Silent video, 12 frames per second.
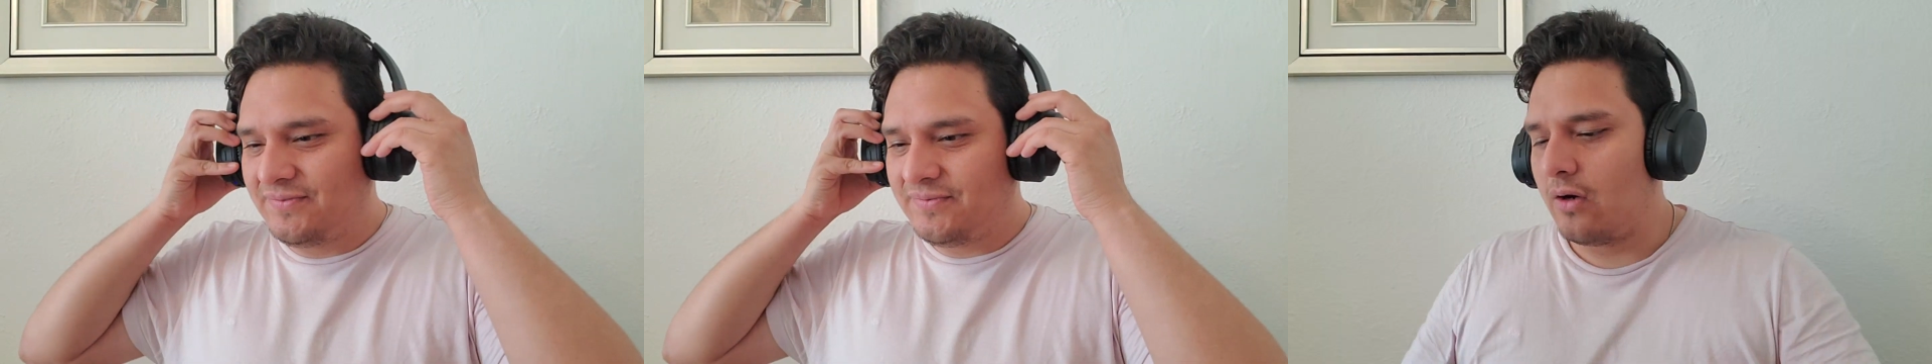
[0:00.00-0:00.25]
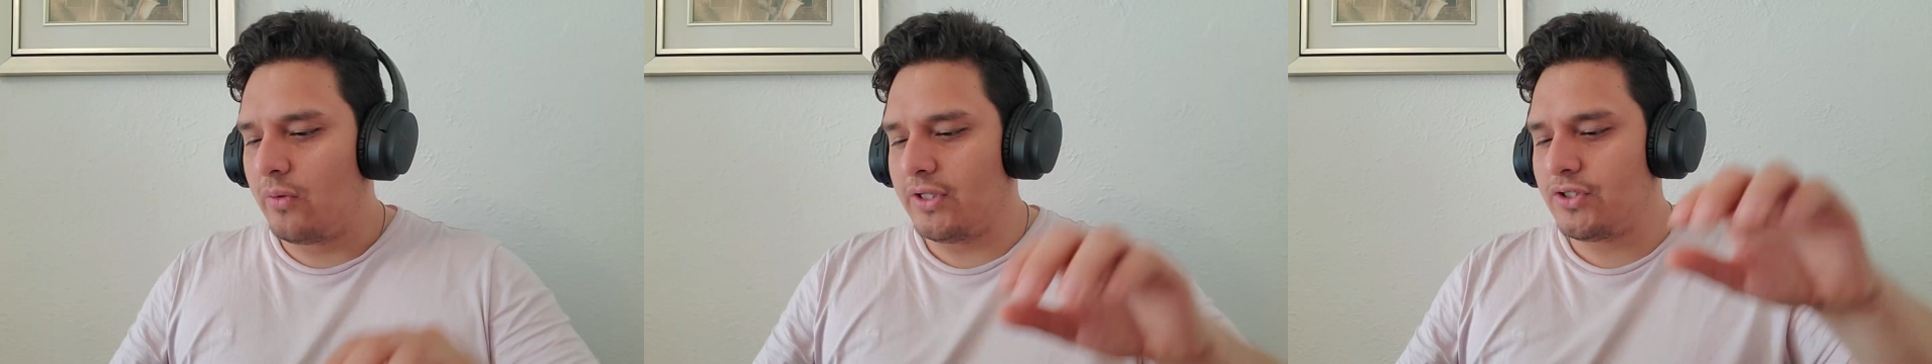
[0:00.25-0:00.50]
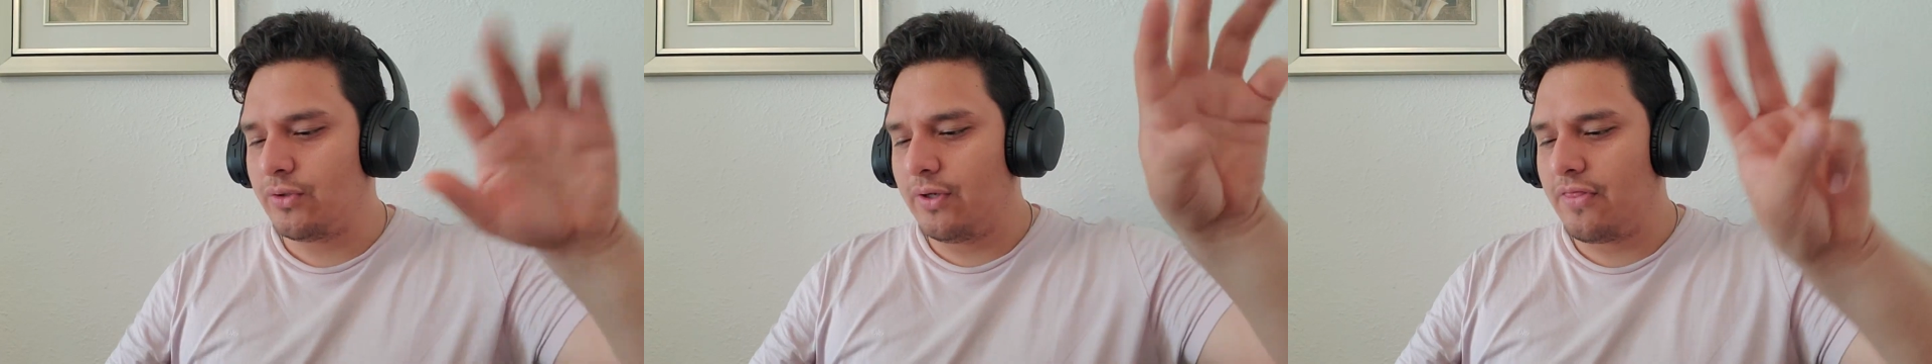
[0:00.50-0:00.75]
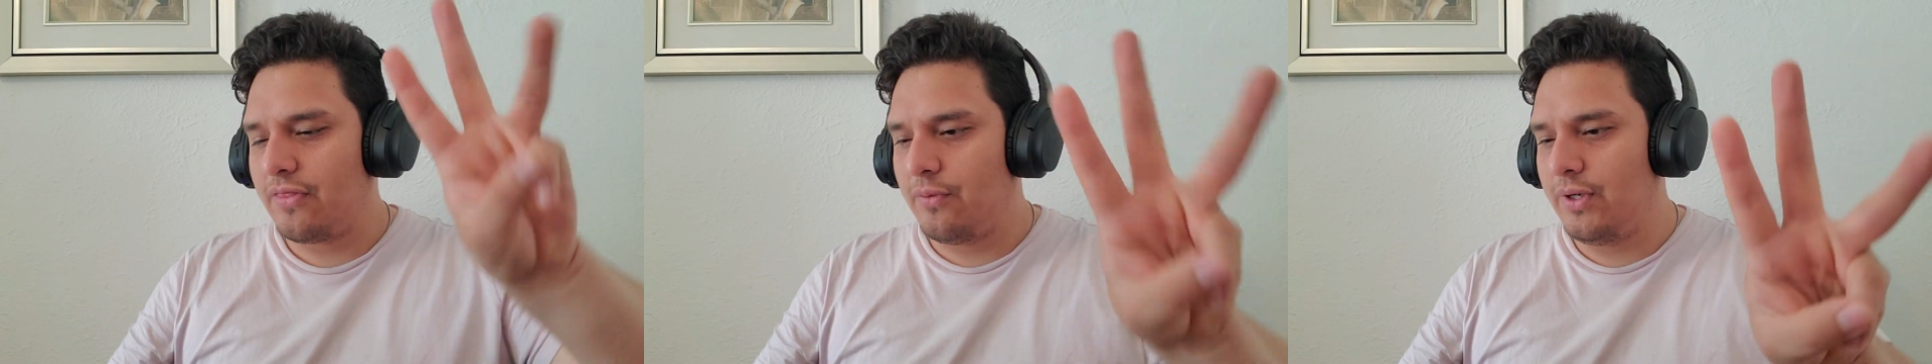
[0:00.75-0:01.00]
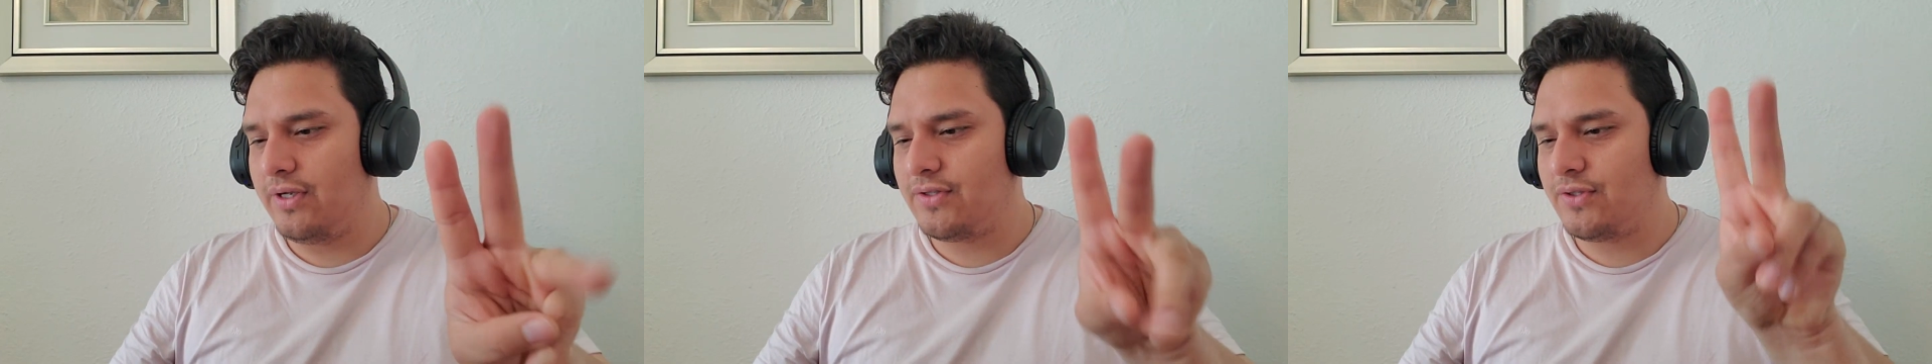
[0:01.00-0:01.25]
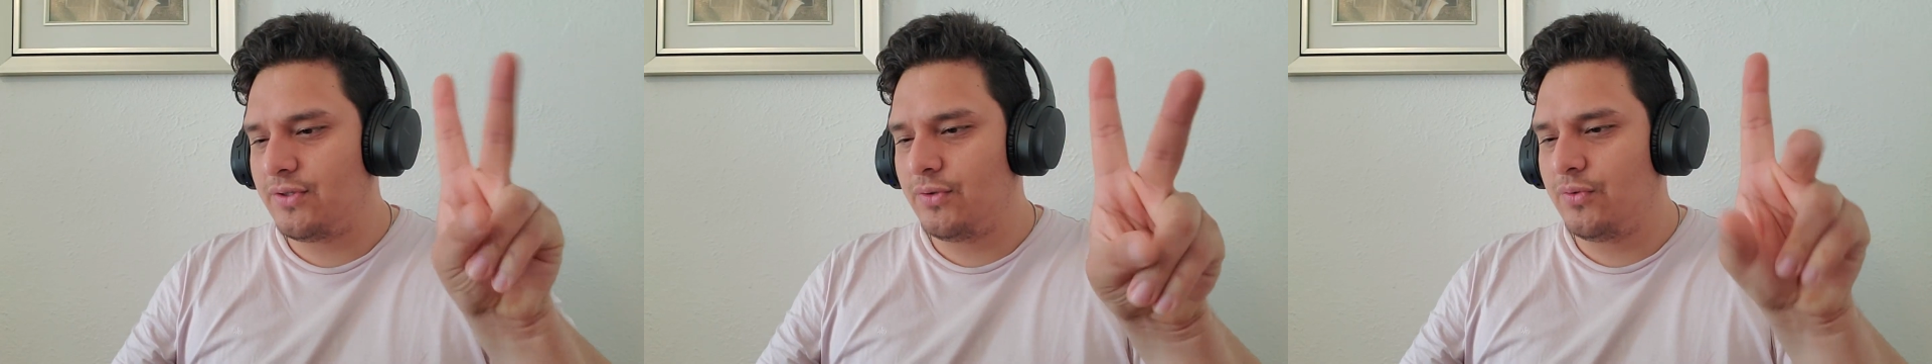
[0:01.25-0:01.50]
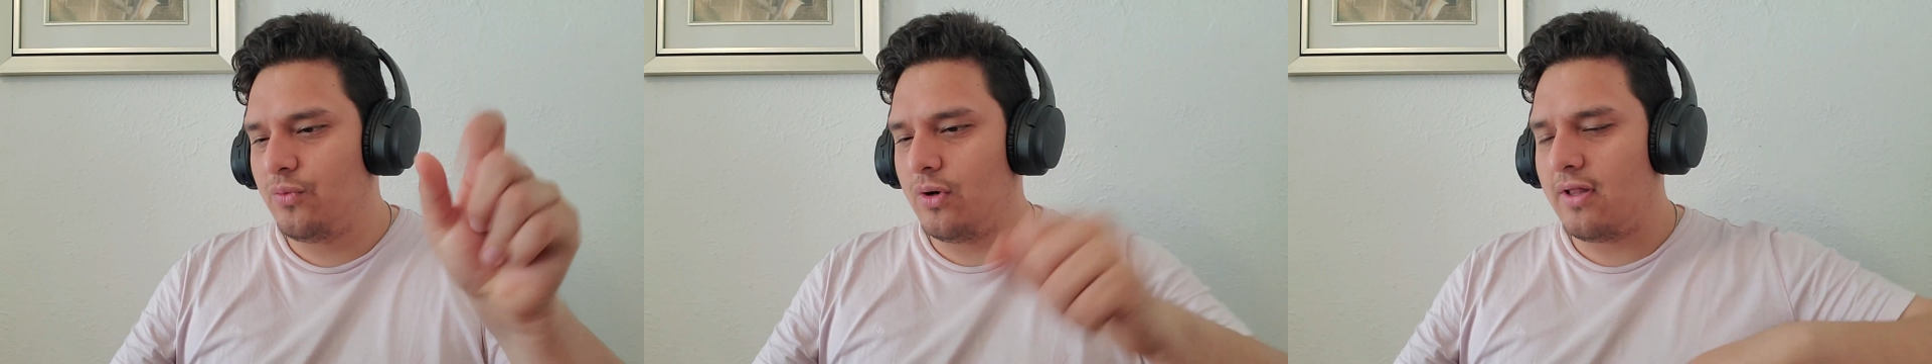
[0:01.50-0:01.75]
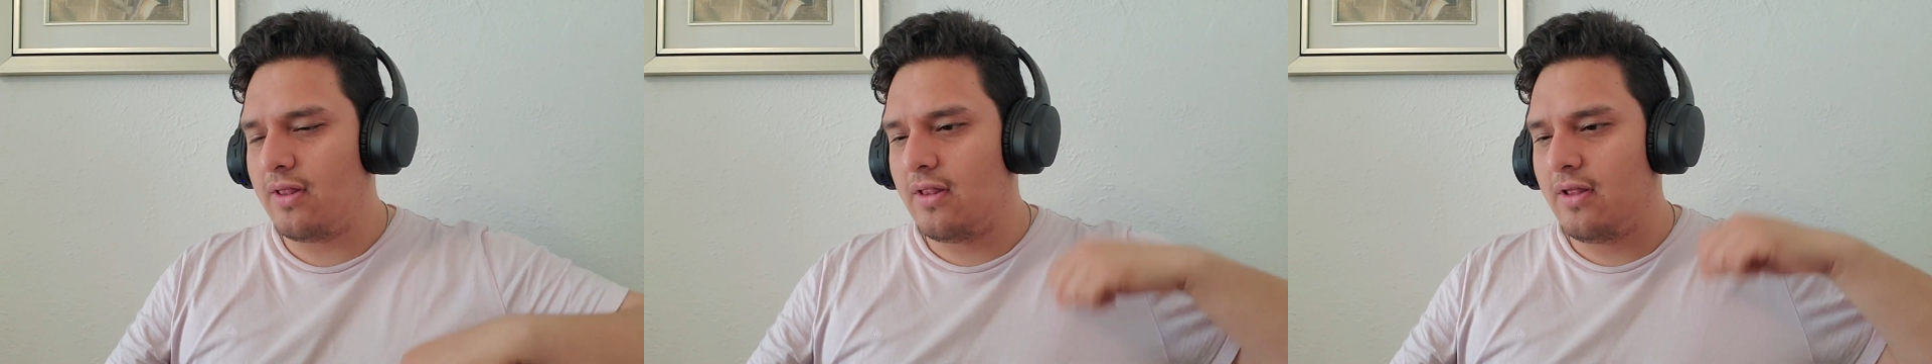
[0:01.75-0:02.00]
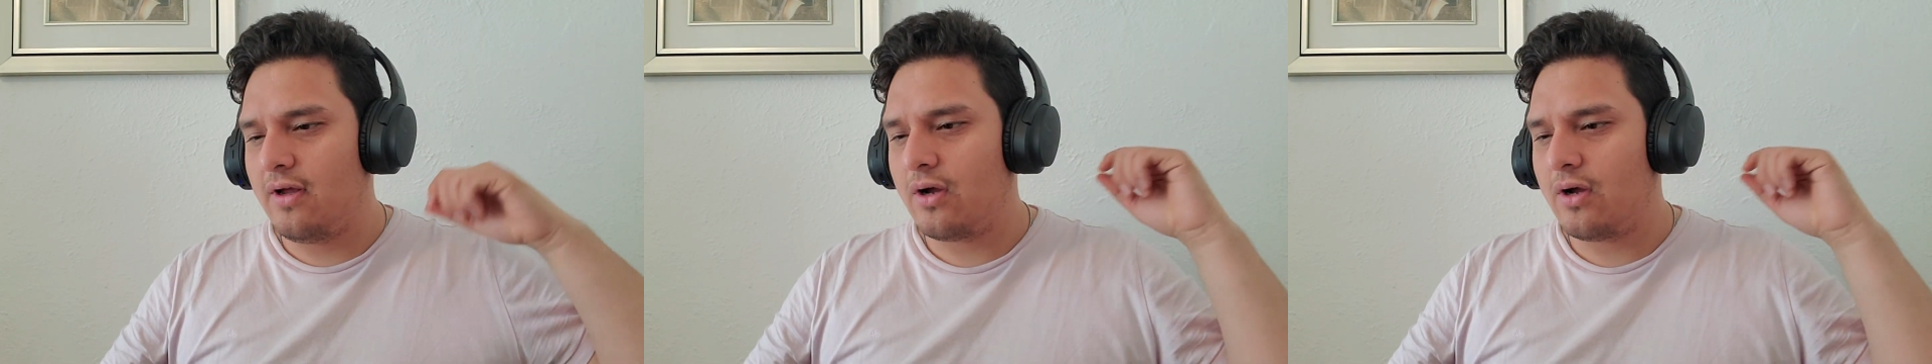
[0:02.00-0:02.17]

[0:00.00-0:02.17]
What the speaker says: All right, so in 3, 2, 1,